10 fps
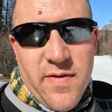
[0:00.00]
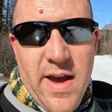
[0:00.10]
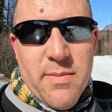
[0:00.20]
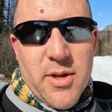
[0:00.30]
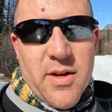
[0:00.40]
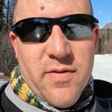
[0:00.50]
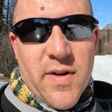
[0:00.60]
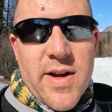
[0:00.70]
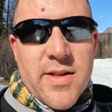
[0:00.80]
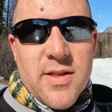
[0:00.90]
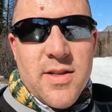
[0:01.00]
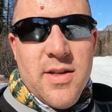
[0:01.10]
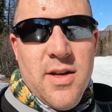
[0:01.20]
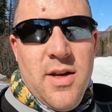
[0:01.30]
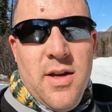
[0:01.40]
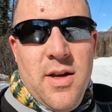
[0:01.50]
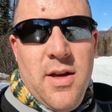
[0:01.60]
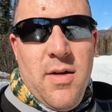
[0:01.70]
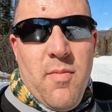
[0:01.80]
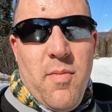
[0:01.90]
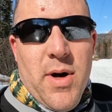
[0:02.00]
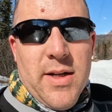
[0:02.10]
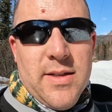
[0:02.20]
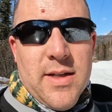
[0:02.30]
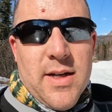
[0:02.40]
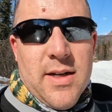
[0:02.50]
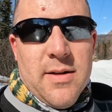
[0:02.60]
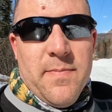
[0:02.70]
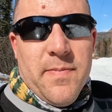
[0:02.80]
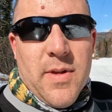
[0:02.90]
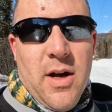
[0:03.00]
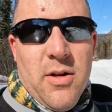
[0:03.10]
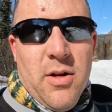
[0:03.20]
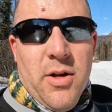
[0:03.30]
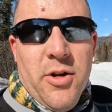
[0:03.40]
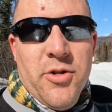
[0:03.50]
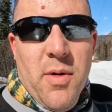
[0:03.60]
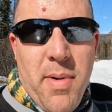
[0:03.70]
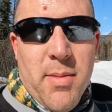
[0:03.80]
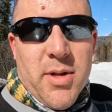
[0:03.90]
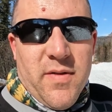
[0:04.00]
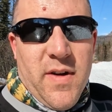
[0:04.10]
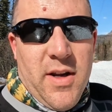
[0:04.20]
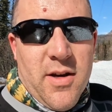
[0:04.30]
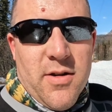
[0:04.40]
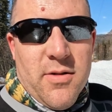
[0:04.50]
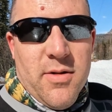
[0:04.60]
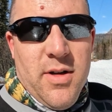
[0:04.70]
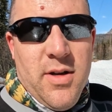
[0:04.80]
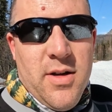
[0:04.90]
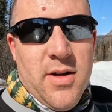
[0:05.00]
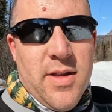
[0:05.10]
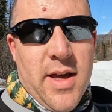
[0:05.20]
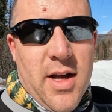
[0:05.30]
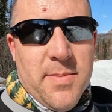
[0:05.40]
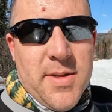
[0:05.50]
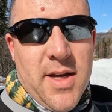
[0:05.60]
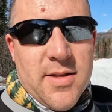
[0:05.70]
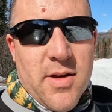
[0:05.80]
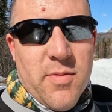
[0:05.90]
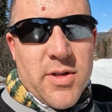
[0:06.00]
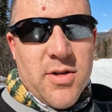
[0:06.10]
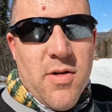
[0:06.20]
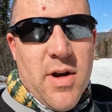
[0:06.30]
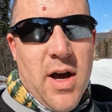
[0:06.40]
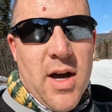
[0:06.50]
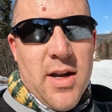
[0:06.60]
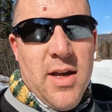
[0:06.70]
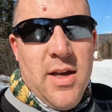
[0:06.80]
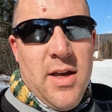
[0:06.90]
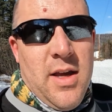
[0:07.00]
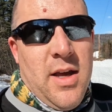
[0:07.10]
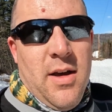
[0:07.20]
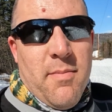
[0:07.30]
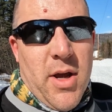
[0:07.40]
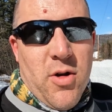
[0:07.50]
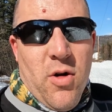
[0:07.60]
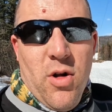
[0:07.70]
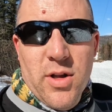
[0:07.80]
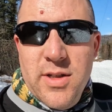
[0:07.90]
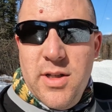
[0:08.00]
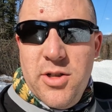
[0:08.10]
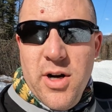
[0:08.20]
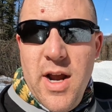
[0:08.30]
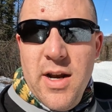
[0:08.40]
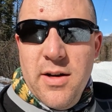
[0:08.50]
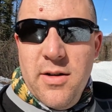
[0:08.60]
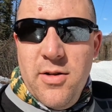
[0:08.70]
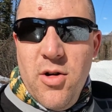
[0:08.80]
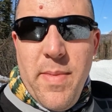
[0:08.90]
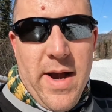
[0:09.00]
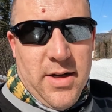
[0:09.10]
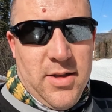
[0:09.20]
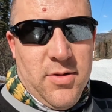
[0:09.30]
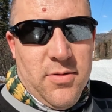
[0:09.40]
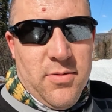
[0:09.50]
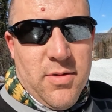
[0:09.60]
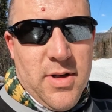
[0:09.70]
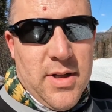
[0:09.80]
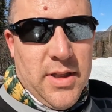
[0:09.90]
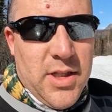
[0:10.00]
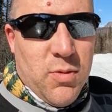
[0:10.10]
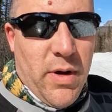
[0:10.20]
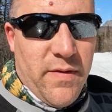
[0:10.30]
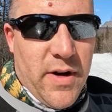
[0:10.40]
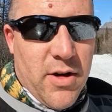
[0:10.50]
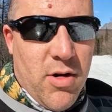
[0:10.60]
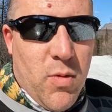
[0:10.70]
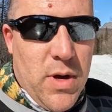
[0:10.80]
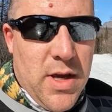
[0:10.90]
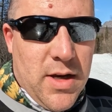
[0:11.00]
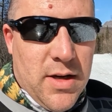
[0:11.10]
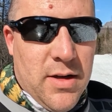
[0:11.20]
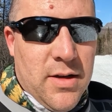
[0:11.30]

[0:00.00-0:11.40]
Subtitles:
family and friends, but I'll do a public video that updates on what's going on. My goal is to try and go back to at least one video a week,